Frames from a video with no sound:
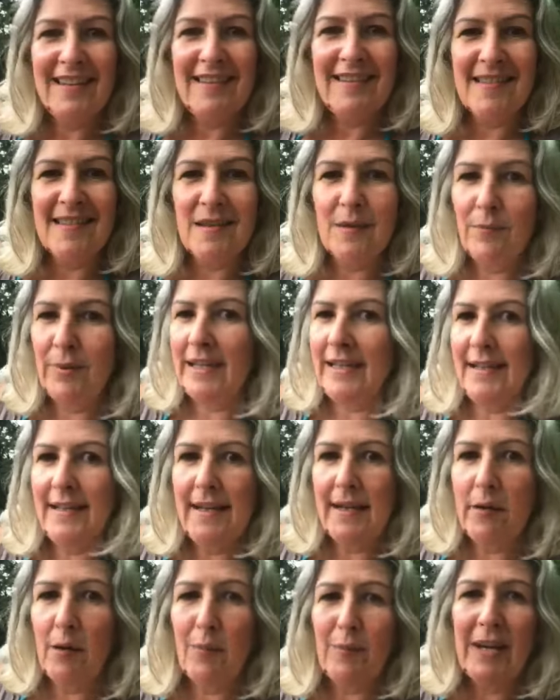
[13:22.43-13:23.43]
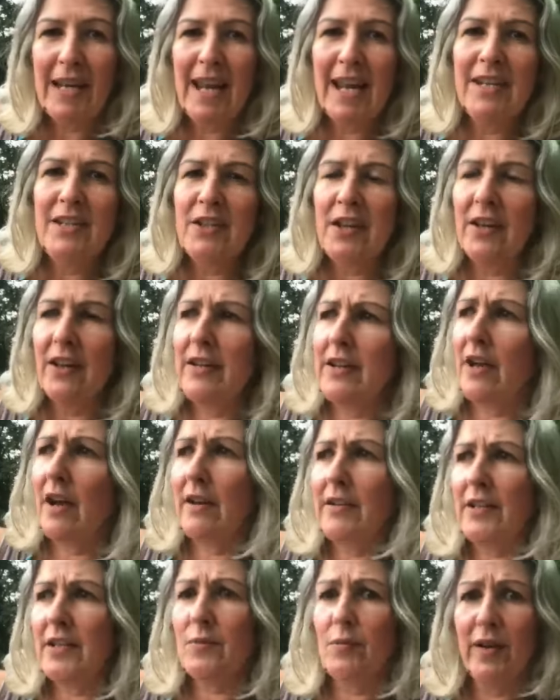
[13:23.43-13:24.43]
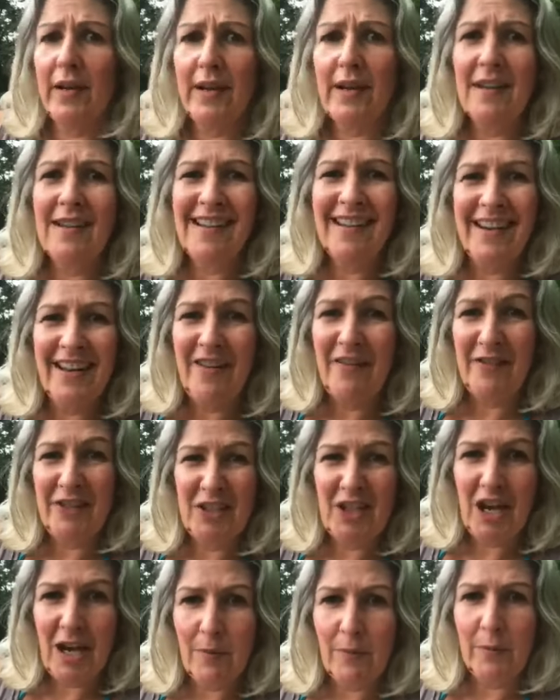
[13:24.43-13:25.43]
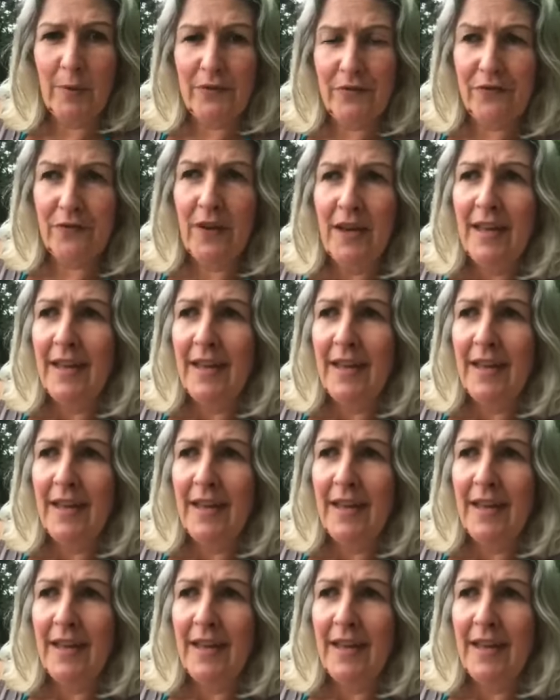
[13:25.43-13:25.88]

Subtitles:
There's completely no obligation. I just want to kind of have a chat with